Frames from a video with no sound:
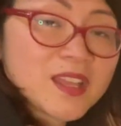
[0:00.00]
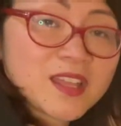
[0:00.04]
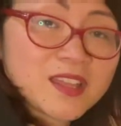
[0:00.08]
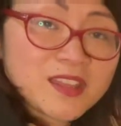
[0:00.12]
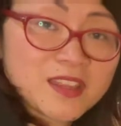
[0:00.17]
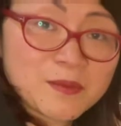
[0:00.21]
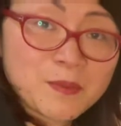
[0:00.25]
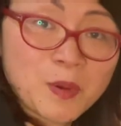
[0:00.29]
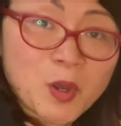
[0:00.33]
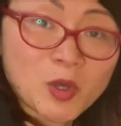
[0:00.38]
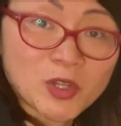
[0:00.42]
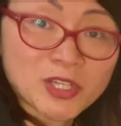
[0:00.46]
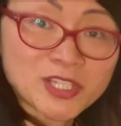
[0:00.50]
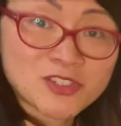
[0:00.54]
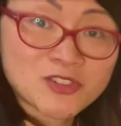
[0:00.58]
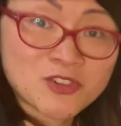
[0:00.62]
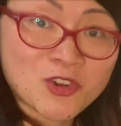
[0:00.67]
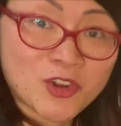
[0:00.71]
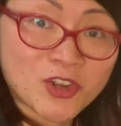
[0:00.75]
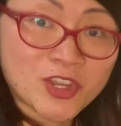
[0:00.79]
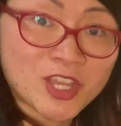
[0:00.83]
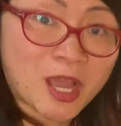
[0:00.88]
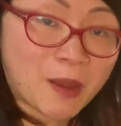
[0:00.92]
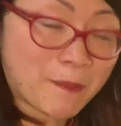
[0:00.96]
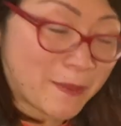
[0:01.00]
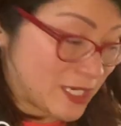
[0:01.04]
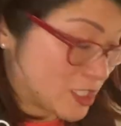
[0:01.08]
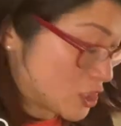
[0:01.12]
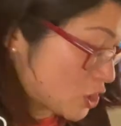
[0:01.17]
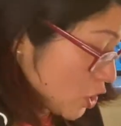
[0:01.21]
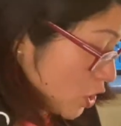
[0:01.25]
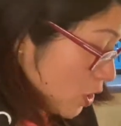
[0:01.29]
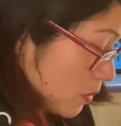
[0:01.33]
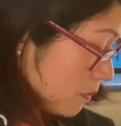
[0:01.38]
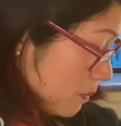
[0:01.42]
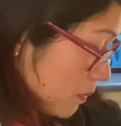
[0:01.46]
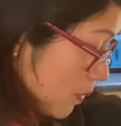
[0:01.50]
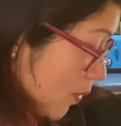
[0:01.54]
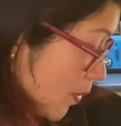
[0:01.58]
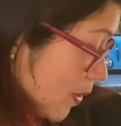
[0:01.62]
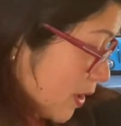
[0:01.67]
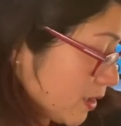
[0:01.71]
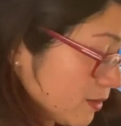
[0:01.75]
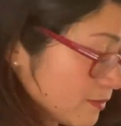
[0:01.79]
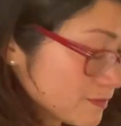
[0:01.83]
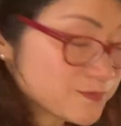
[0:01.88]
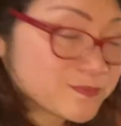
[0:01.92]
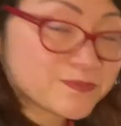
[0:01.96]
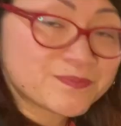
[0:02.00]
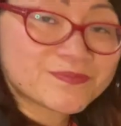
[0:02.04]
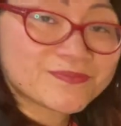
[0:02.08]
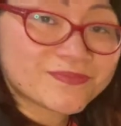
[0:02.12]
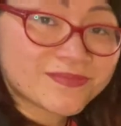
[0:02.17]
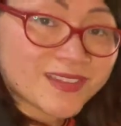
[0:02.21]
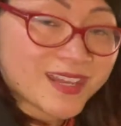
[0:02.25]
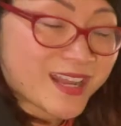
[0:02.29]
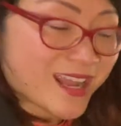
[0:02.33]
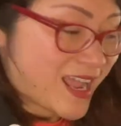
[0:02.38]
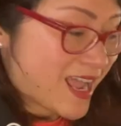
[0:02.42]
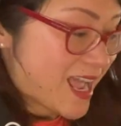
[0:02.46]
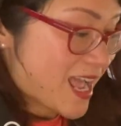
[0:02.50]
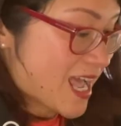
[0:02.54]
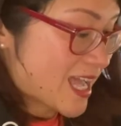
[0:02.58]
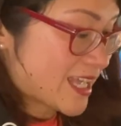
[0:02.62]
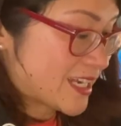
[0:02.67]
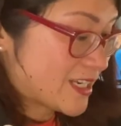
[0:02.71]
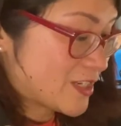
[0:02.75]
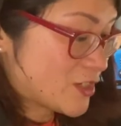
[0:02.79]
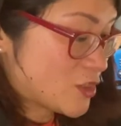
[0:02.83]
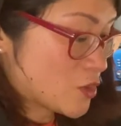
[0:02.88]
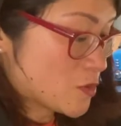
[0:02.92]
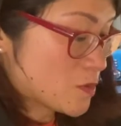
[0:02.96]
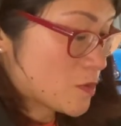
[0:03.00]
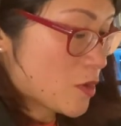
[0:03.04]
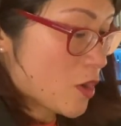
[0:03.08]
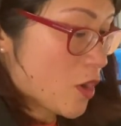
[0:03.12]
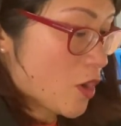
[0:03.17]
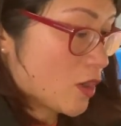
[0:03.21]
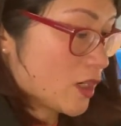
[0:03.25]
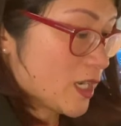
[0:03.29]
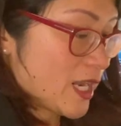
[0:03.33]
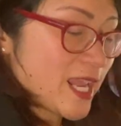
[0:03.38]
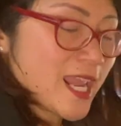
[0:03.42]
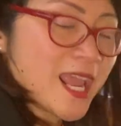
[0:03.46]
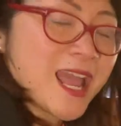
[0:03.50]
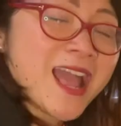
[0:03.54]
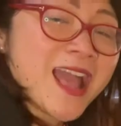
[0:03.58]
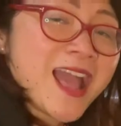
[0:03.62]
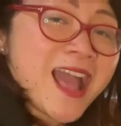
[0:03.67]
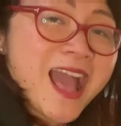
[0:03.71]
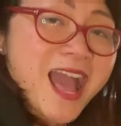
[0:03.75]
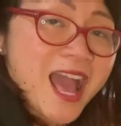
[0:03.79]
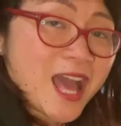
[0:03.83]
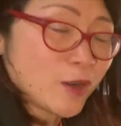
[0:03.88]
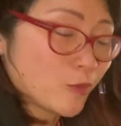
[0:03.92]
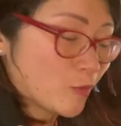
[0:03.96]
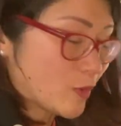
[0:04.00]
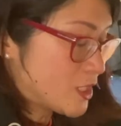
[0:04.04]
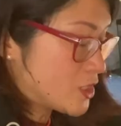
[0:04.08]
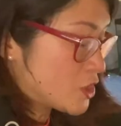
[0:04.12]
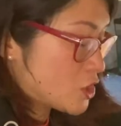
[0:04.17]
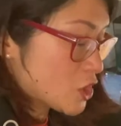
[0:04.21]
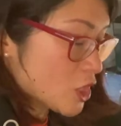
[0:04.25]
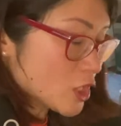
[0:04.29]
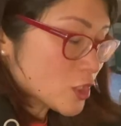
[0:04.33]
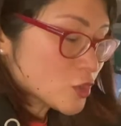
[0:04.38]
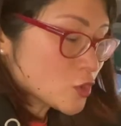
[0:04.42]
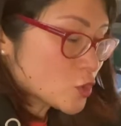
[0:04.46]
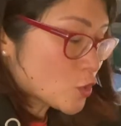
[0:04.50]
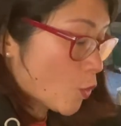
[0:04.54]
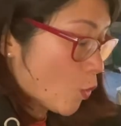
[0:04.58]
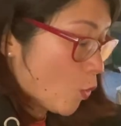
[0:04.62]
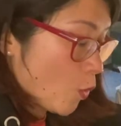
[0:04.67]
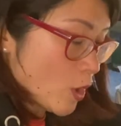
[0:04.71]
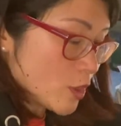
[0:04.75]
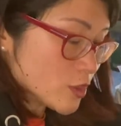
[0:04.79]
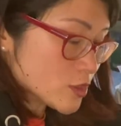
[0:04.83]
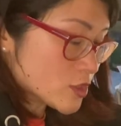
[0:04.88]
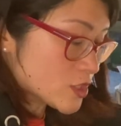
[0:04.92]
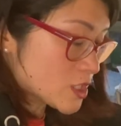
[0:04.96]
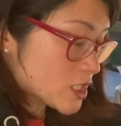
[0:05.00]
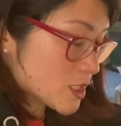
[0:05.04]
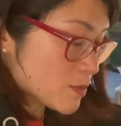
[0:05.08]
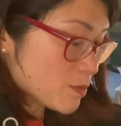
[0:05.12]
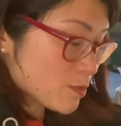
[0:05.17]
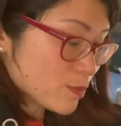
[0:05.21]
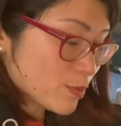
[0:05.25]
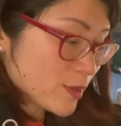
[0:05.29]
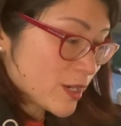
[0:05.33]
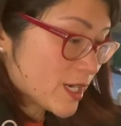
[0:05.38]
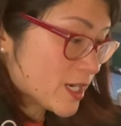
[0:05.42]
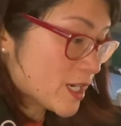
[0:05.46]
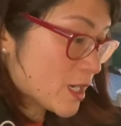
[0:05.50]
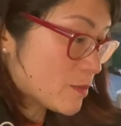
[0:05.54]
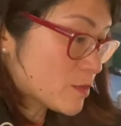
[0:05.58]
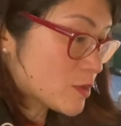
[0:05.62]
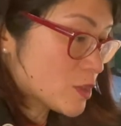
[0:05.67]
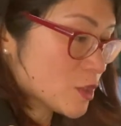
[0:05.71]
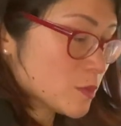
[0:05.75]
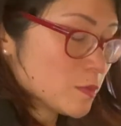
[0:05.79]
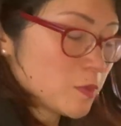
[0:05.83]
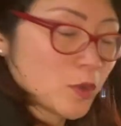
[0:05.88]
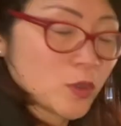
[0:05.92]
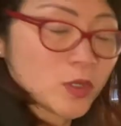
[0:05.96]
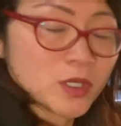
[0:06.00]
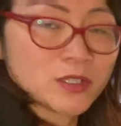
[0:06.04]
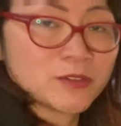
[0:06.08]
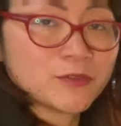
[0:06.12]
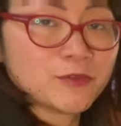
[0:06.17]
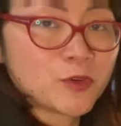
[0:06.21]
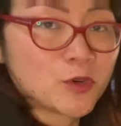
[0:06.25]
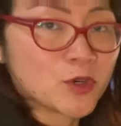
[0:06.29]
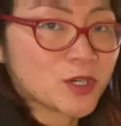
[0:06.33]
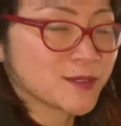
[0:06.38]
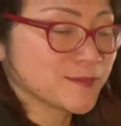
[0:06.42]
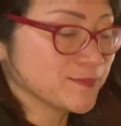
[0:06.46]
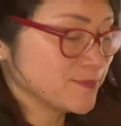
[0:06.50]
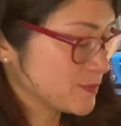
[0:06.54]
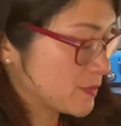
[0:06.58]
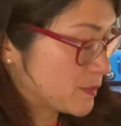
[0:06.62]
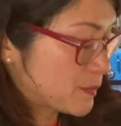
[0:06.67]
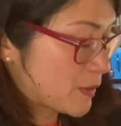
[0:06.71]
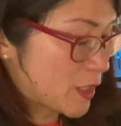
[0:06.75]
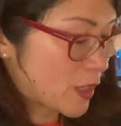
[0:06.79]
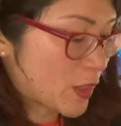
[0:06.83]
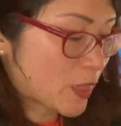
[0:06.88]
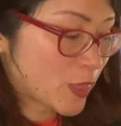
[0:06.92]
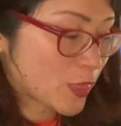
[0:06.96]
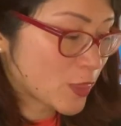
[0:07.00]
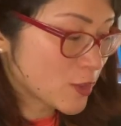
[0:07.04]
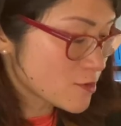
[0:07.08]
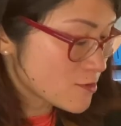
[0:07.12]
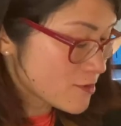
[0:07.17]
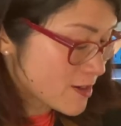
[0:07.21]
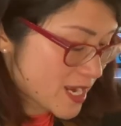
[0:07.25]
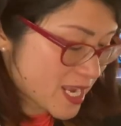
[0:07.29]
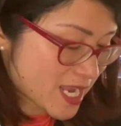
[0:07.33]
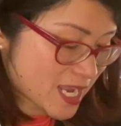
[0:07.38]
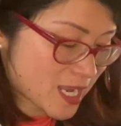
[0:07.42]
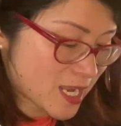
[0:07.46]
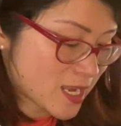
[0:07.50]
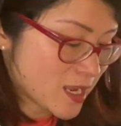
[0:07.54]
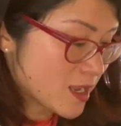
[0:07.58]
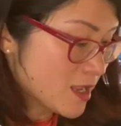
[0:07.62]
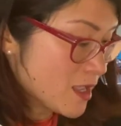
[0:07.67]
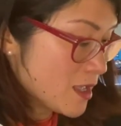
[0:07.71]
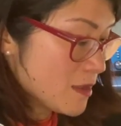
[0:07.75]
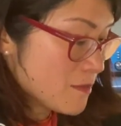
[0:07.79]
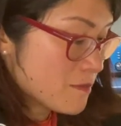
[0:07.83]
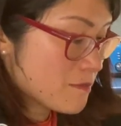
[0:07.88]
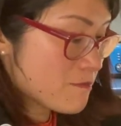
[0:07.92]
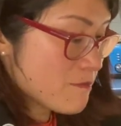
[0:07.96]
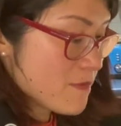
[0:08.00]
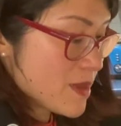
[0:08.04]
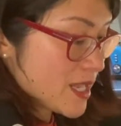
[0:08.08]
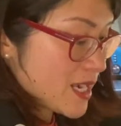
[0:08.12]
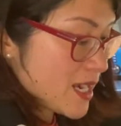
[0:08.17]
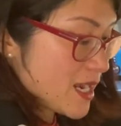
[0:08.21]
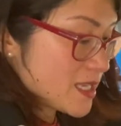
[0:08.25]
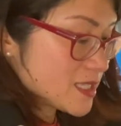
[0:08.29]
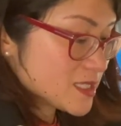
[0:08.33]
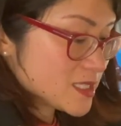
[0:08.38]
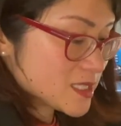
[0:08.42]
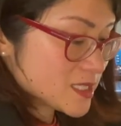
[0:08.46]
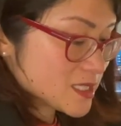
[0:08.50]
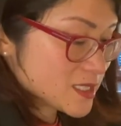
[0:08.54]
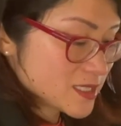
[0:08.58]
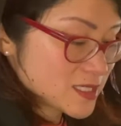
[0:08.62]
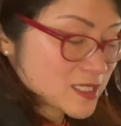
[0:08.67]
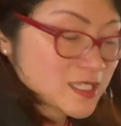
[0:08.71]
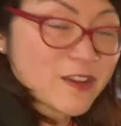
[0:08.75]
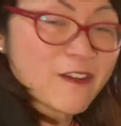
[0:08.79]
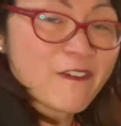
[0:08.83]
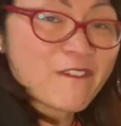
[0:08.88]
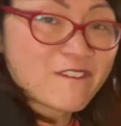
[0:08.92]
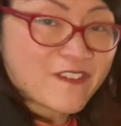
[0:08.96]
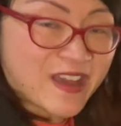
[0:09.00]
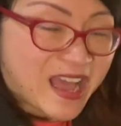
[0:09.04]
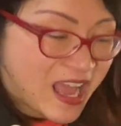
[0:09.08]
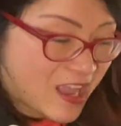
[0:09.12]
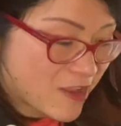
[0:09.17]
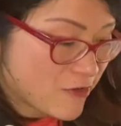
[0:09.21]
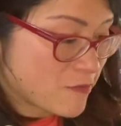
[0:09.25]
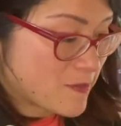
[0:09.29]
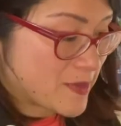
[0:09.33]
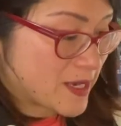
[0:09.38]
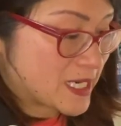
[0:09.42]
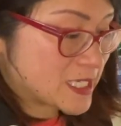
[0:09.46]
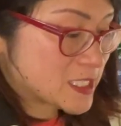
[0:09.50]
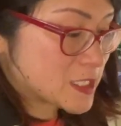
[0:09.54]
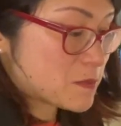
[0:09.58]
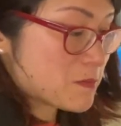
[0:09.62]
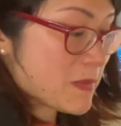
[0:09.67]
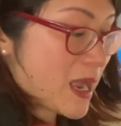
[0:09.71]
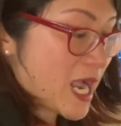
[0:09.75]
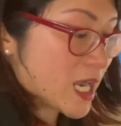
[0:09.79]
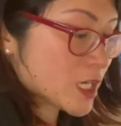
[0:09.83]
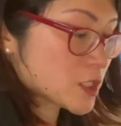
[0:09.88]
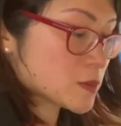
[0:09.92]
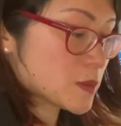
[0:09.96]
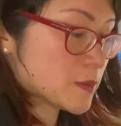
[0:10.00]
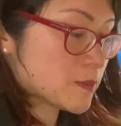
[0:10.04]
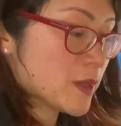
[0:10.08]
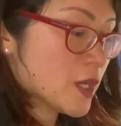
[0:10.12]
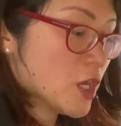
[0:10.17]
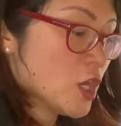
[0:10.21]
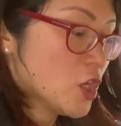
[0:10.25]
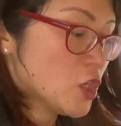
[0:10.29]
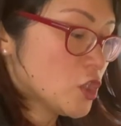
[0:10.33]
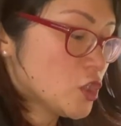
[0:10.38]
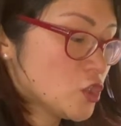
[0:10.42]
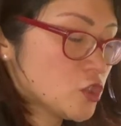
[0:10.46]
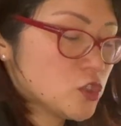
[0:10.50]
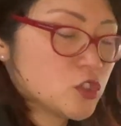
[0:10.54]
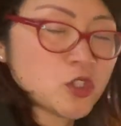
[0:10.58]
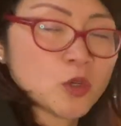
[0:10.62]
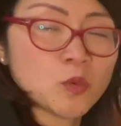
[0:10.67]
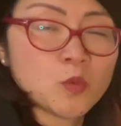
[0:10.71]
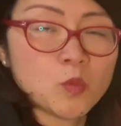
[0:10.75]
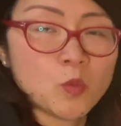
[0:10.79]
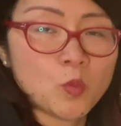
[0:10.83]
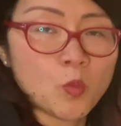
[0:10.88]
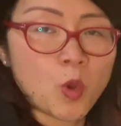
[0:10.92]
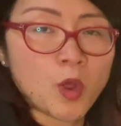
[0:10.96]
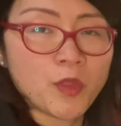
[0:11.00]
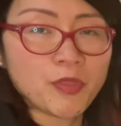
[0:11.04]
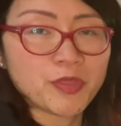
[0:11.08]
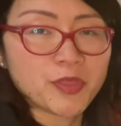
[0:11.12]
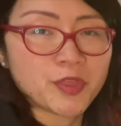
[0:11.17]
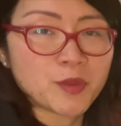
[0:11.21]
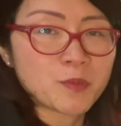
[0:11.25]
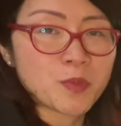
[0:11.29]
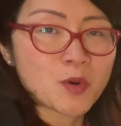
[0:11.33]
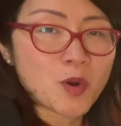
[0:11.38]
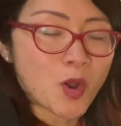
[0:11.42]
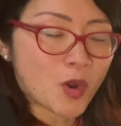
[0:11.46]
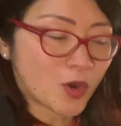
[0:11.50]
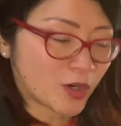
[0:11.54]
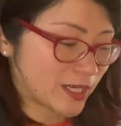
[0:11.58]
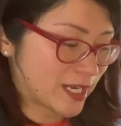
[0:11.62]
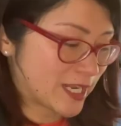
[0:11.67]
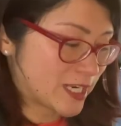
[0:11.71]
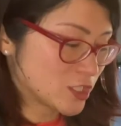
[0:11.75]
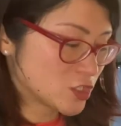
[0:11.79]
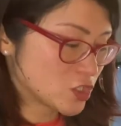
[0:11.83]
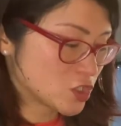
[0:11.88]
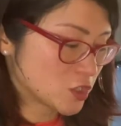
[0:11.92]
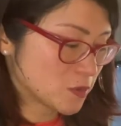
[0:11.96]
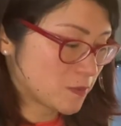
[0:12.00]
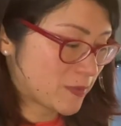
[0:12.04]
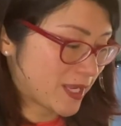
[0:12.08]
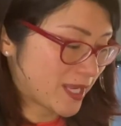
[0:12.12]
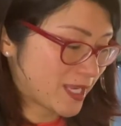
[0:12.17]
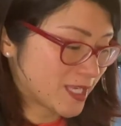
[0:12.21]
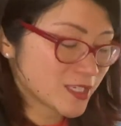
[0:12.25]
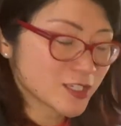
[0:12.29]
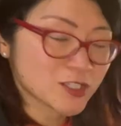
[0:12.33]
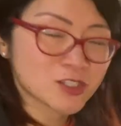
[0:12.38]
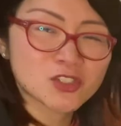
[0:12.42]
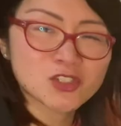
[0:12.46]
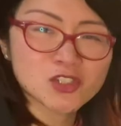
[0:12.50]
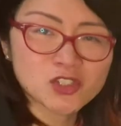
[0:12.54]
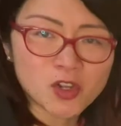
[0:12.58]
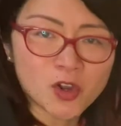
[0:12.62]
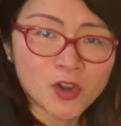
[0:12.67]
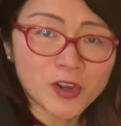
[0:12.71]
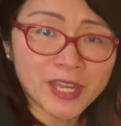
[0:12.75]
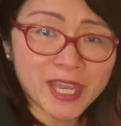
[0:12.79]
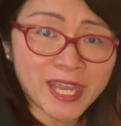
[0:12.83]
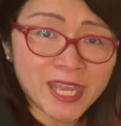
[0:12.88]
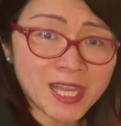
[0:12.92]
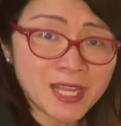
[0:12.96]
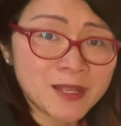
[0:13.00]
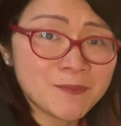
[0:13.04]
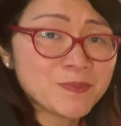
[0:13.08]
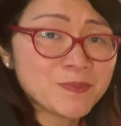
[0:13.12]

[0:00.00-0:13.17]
The pot is now coming to a boil. Add in your broccoli and we just want to bring it up to a boil for about three minutes to five minutes maximum. You don't want the broccoli to be soggy.